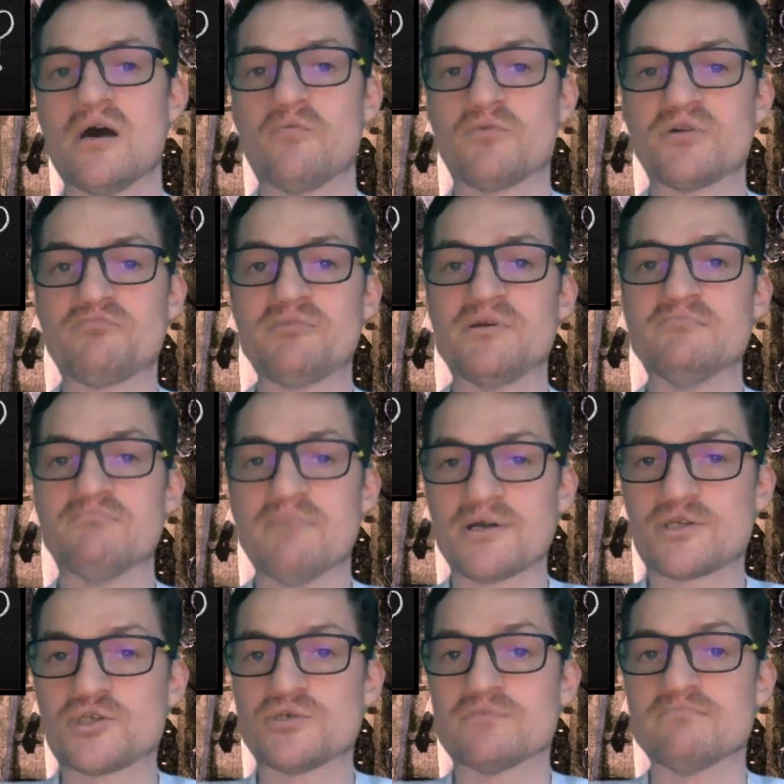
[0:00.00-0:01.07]
would have been
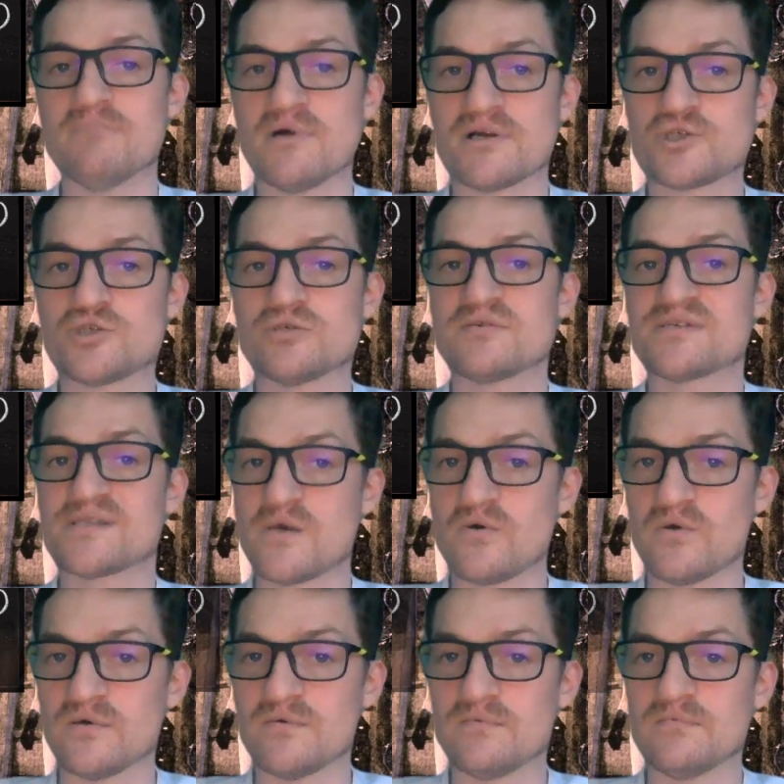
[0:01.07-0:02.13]
much, much slower.